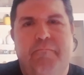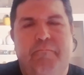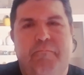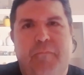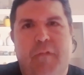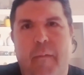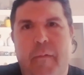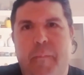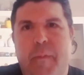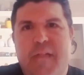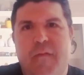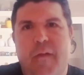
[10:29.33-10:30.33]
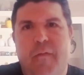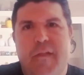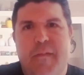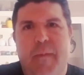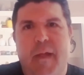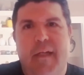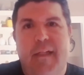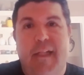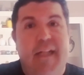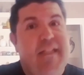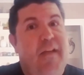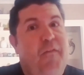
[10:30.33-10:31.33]
calm and peaceful I was about it. And
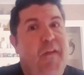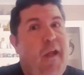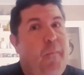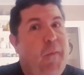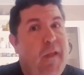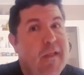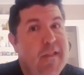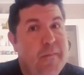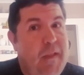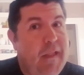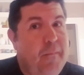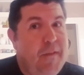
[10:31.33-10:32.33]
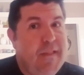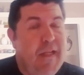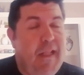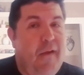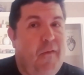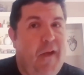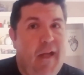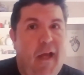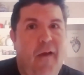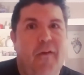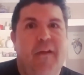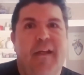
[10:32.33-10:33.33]
that's definitely not because of me. Let me say that right
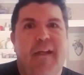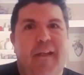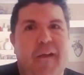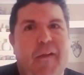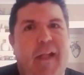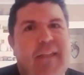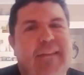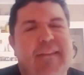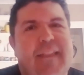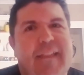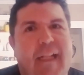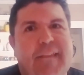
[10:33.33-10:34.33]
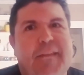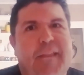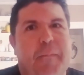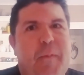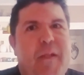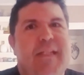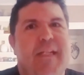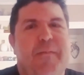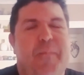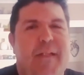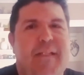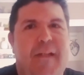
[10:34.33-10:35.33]
now. That's the peace that
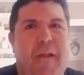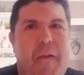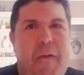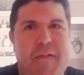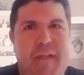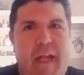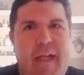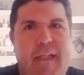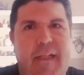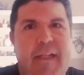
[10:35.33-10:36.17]
surpasses all understanding.